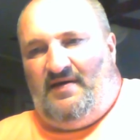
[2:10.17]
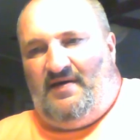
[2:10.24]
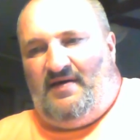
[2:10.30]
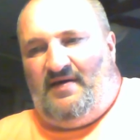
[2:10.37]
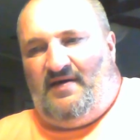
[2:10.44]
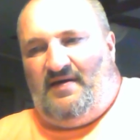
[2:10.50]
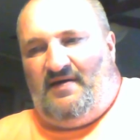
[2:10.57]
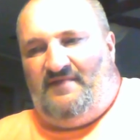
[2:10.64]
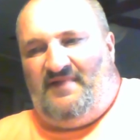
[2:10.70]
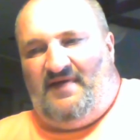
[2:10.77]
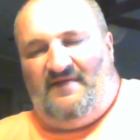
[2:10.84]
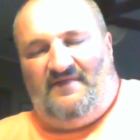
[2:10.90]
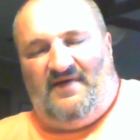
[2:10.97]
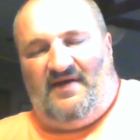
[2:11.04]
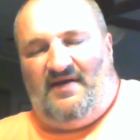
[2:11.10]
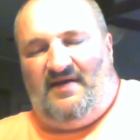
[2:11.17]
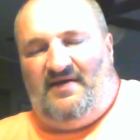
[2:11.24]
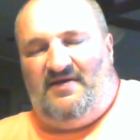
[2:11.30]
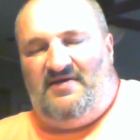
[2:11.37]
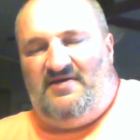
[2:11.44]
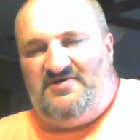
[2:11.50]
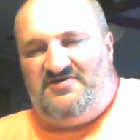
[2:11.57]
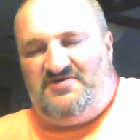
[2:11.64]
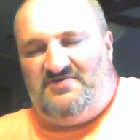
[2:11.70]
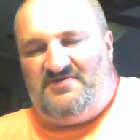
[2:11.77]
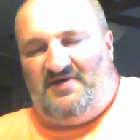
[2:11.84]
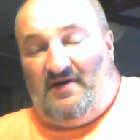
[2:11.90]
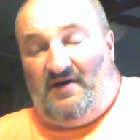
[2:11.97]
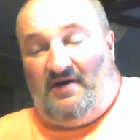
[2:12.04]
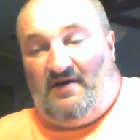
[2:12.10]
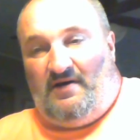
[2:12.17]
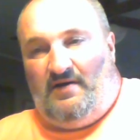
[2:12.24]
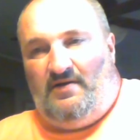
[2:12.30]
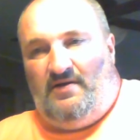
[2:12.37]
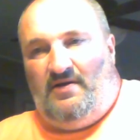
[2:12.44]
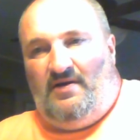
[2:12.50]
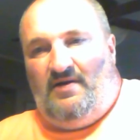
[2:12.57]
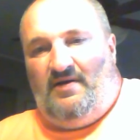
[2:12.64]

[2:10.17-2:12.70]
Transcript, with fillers: I've never had any issues at all.